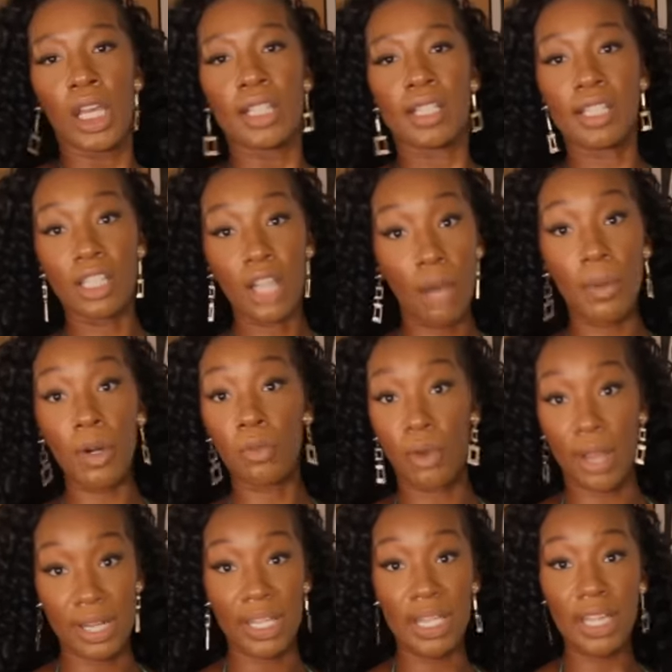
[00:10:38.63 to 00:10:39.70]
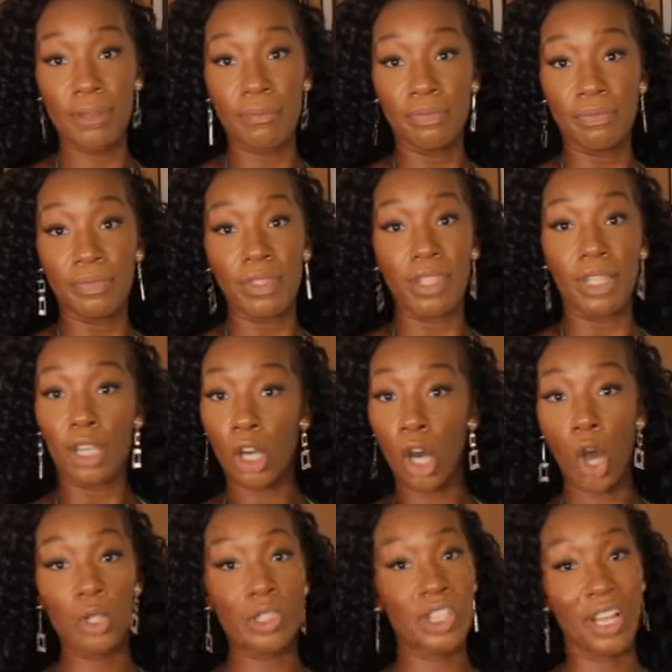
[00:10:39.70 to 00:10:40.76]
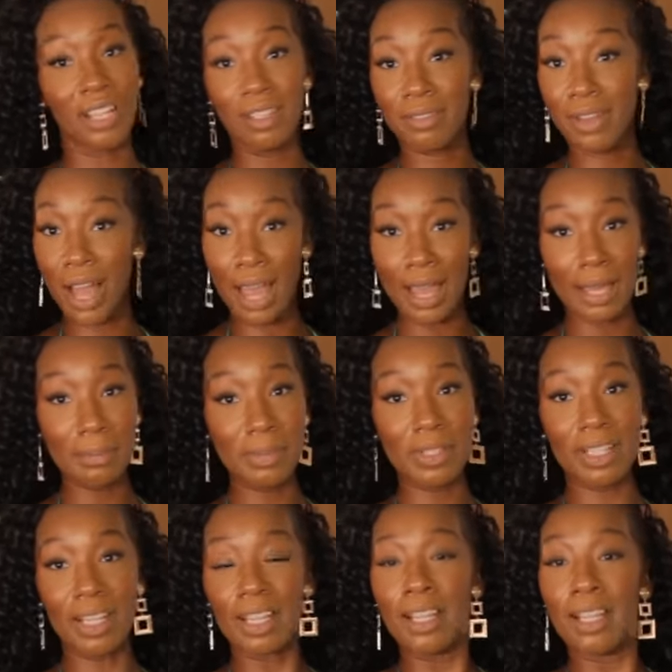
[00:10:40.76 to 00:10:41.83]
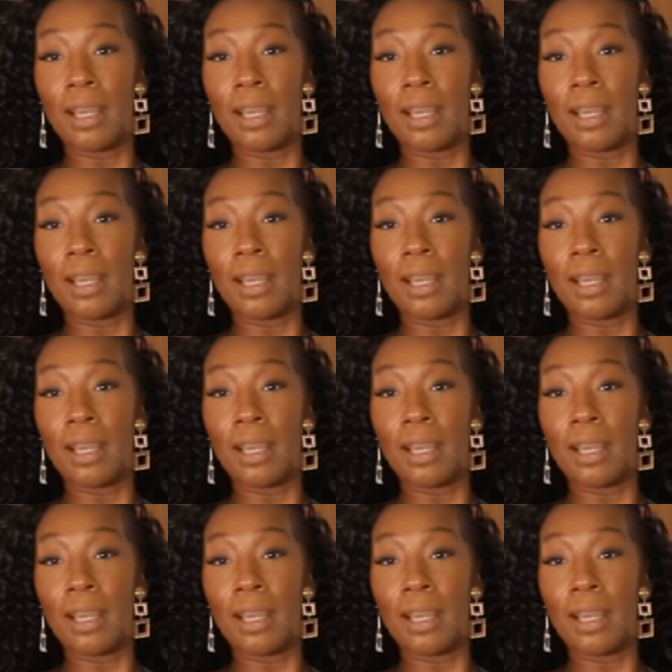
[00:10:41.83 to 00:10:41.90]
summer ready Coachella vibes.